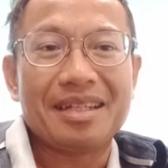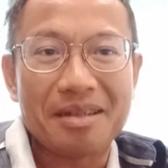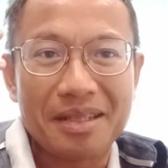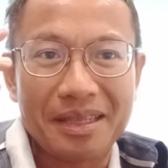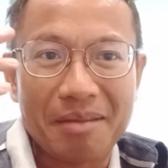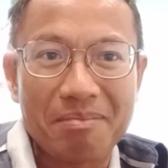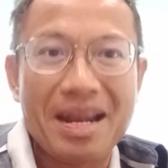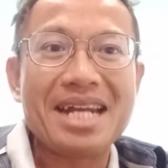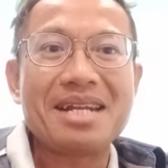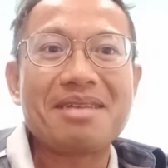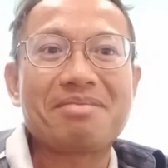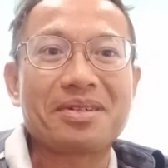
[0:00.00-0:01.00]
the
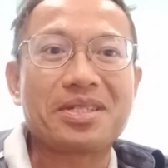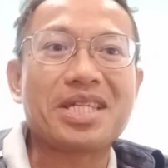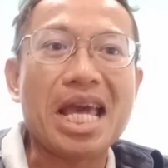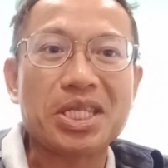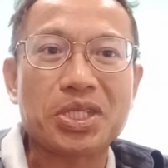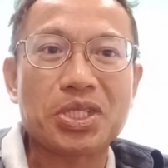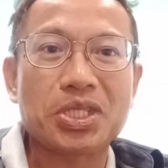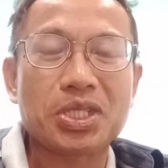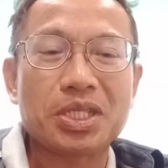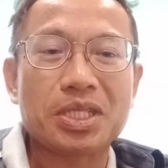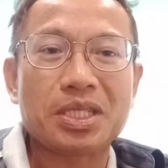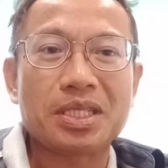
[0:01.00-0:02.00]
planning
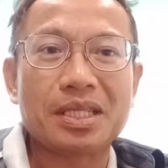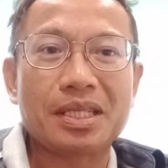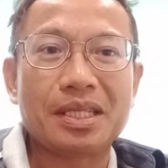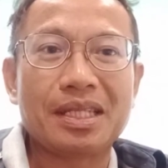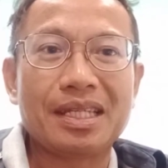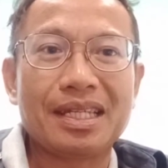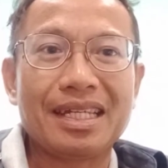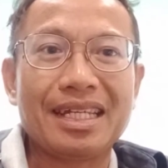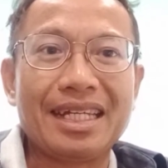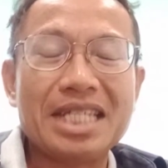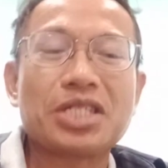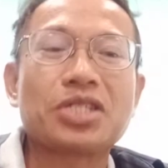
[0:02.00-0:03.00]
process
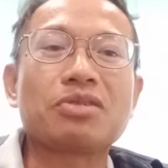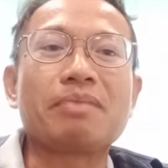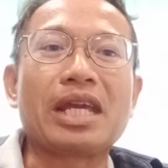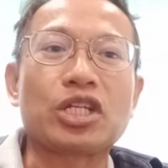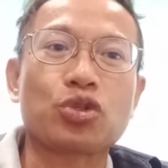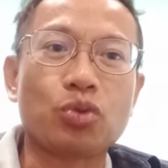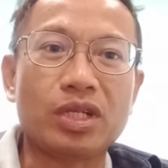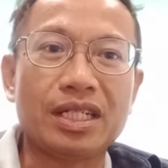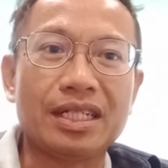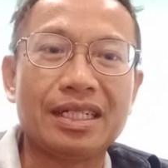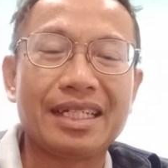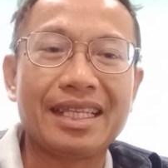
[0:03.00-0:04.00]
needs to make
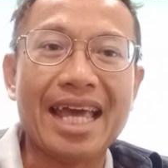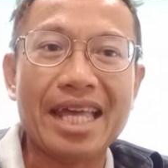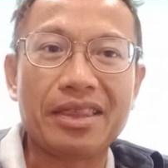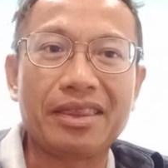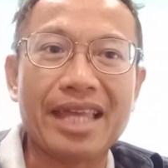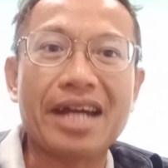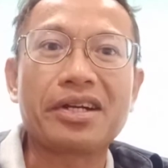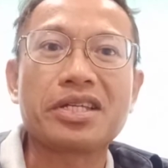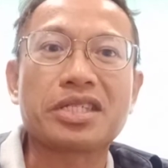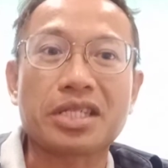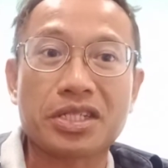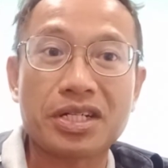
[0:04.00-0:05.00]
sure that there
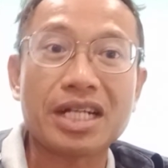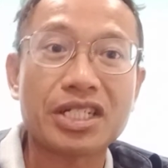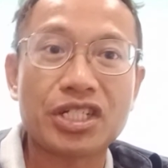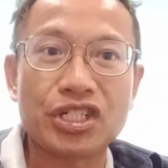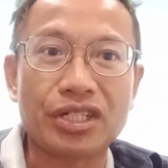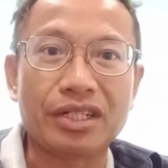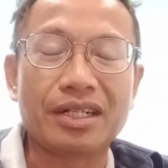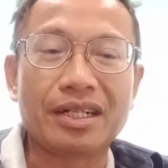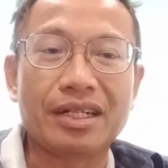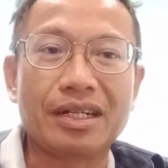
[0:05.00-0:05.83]
is a structure